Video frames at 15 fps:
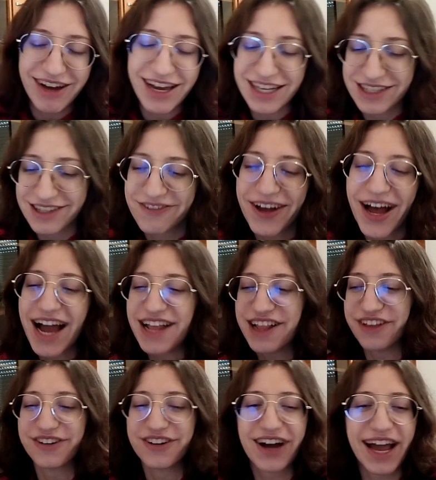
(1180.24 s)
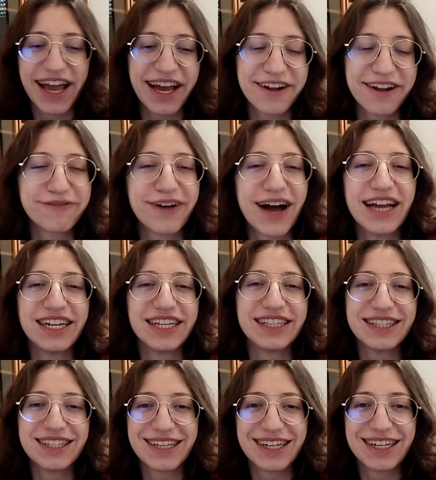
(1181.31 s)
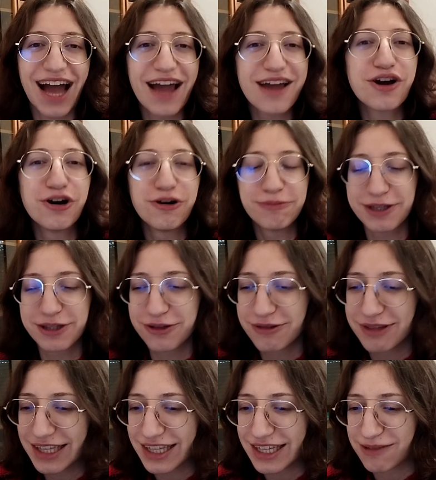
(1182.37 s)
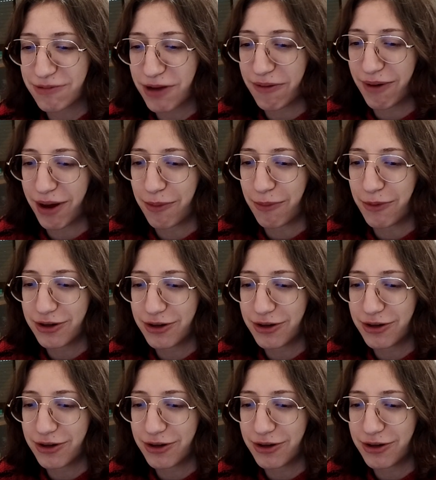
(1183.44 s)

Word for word: But it's fine, you know, I had fun, and I hope that you did as well